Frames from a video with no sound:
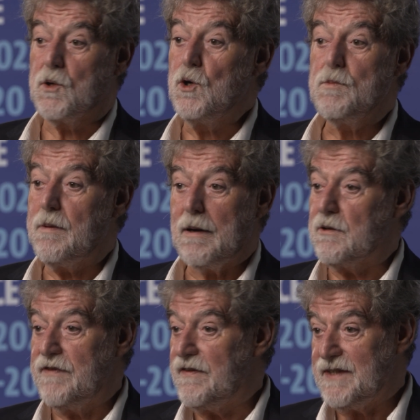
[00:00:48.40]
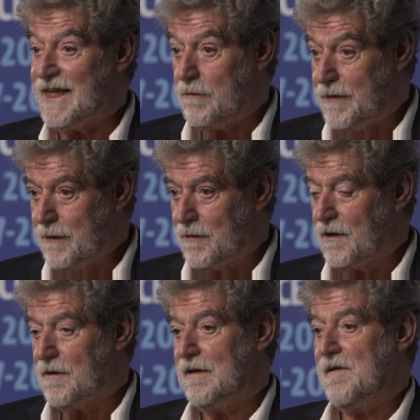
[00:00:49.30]
group, about 15
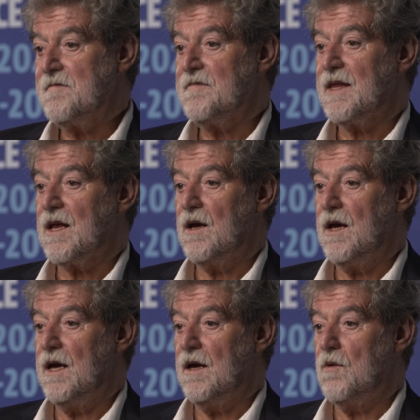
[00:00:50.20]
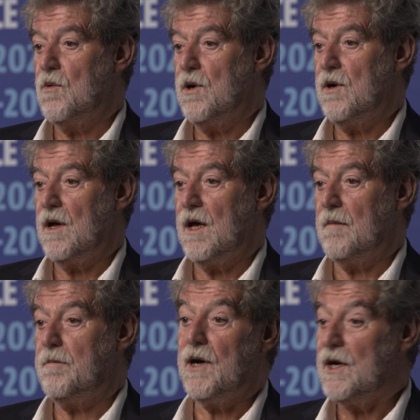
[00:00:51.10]
people, were
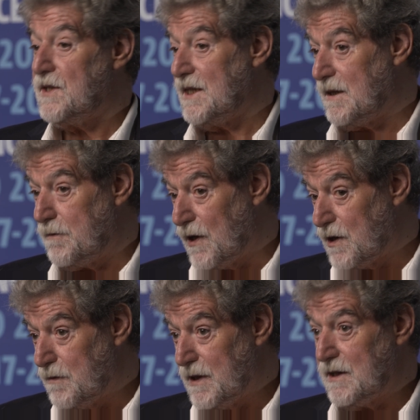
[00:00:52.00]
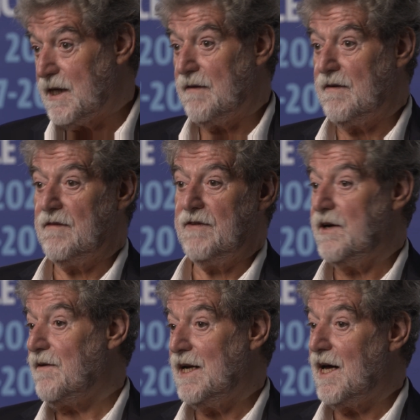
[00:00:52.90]
a department of a
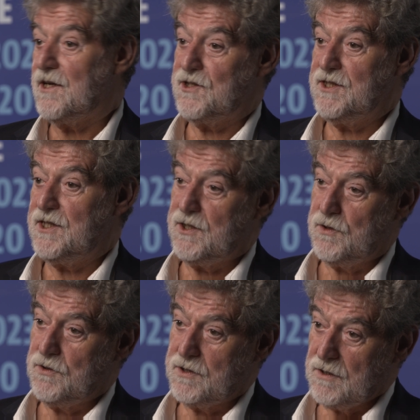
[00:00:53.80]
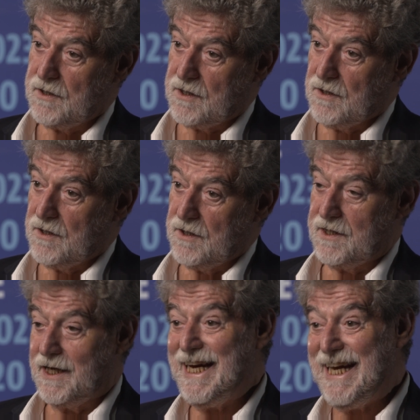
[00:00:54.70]
very large institution
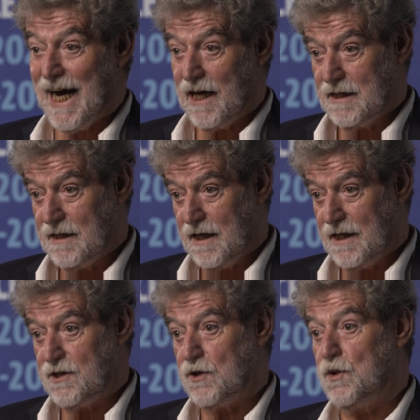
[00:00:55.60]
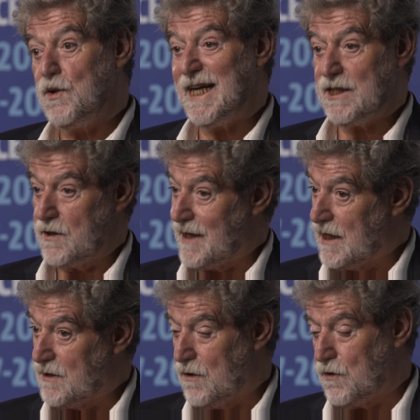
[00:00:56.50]
called INA, Institut
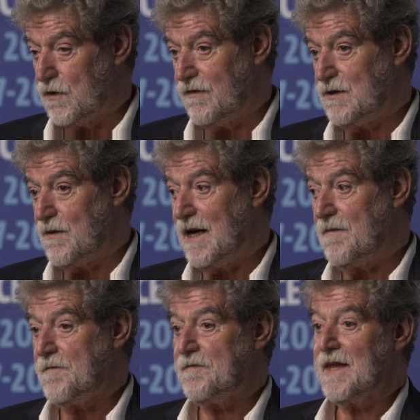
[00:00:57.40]
National de l'Audiovisual.